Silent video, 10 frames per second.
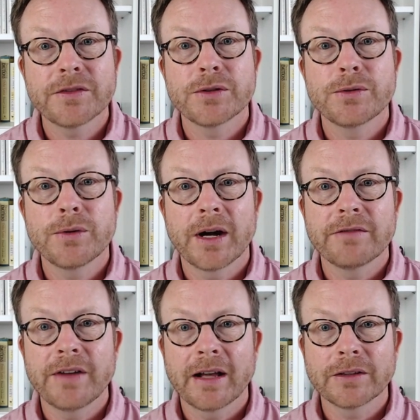Do I
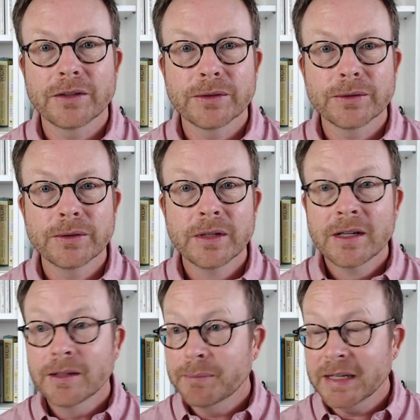value
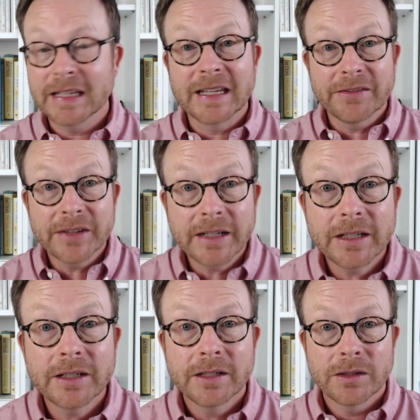being giving
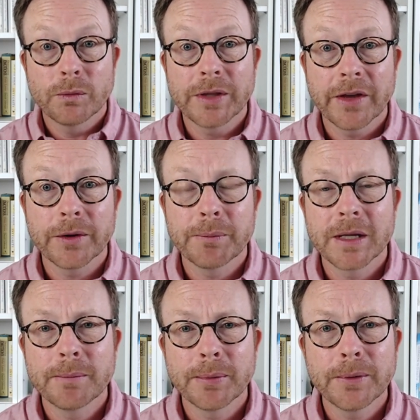with other
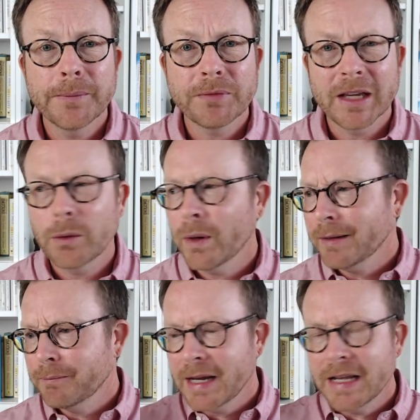people? Like,
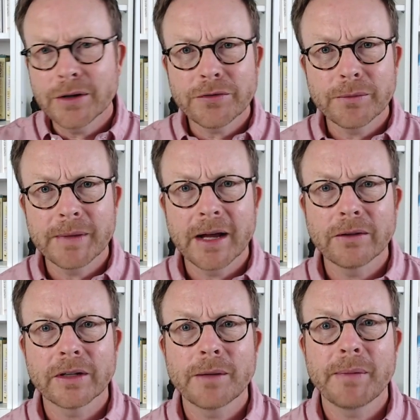when many years from now,
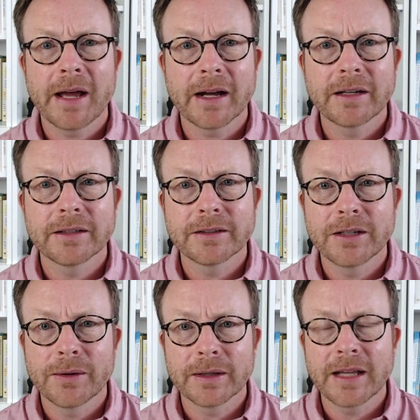looking back, you
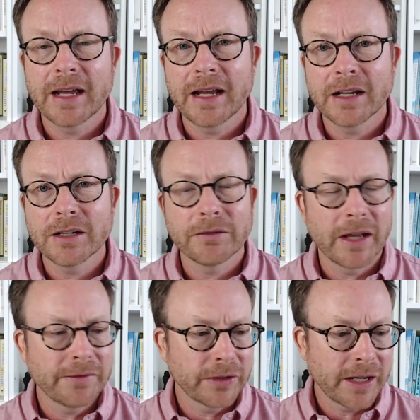know, at end of
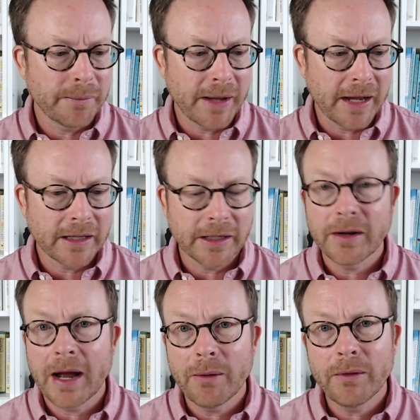life, looking back, like,
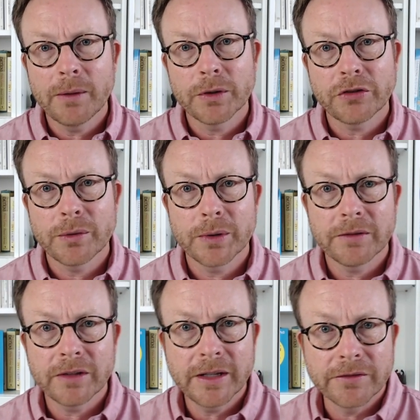how will I wish I would have
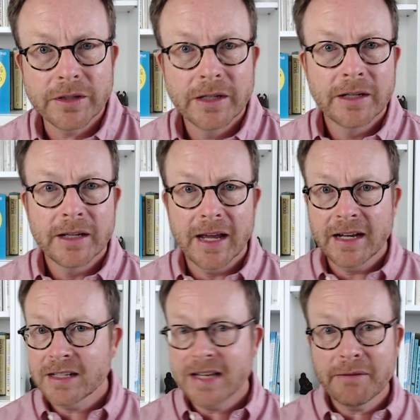lived? And
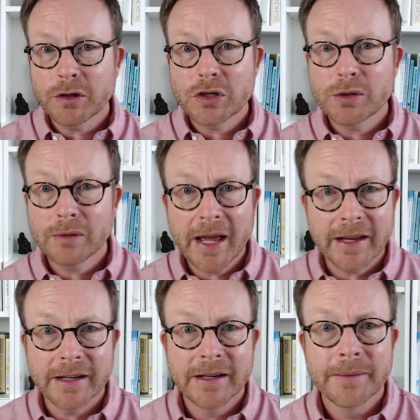it's never too late.
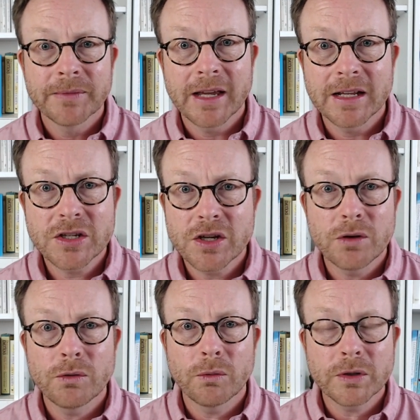And
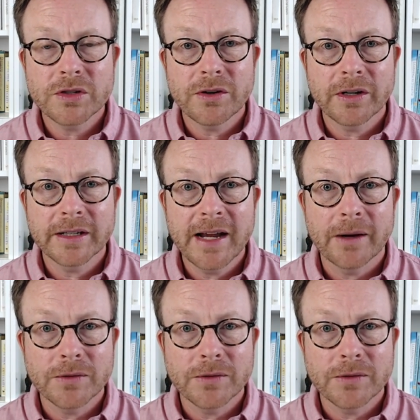so we're starting now.